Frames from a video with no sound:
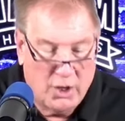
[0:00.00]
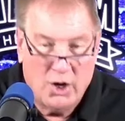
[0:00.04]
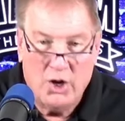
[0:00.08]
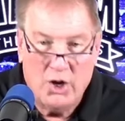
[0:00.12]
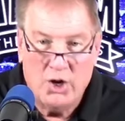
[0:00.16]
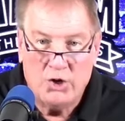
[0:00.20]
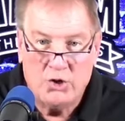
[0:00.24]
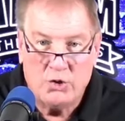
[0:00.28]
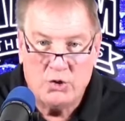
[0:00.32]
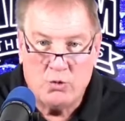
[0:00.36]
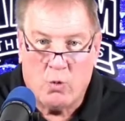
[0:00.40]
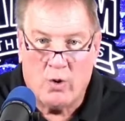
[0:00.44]

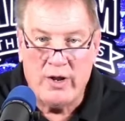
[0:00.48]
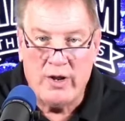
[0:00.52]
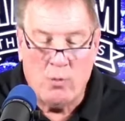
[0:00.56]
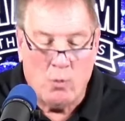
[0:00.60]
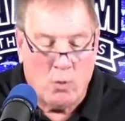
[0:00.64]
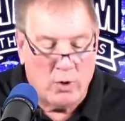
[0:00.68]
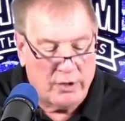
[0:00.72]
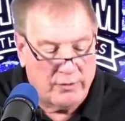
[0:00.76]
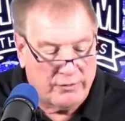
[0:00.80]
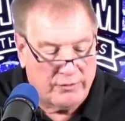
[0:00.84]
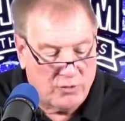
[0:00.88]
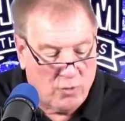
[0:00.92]

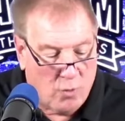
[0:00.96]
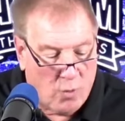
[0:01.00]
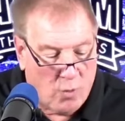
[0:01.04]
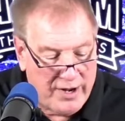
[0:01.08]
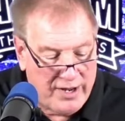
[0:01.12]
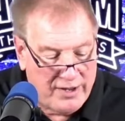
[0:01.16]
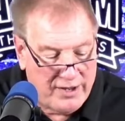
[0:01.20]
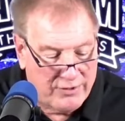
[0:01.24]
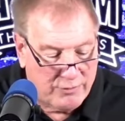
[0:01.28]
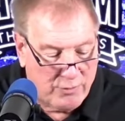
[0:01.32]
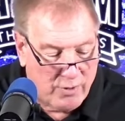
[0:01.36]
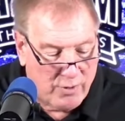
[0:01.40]
21 of
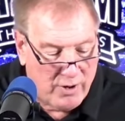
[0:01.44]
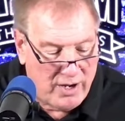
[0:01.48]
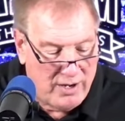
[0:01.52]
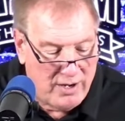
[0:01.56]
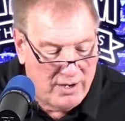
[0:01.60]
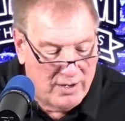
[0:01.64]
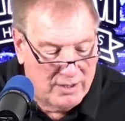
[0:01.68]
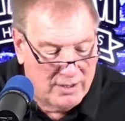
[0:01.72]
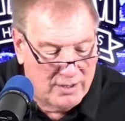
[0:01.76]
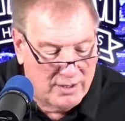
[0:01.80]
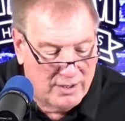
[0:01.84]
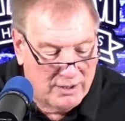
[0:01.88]
23,
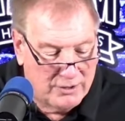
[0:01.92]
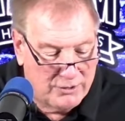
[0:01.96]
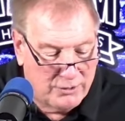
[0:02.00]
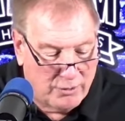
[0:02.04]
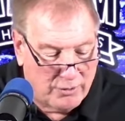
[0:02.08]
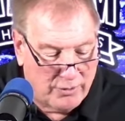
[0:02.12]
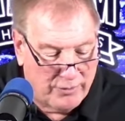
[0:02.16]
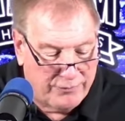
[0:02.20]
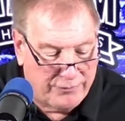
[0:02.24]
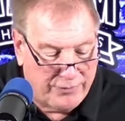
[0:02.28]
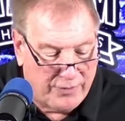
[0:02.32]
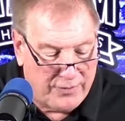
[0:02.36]

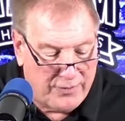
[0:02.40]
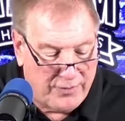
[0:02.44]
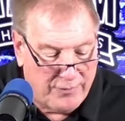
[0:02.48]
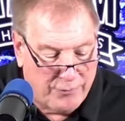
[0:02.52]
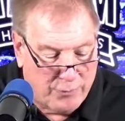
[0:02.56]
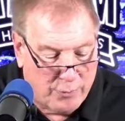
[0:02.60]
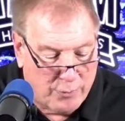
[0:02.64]
254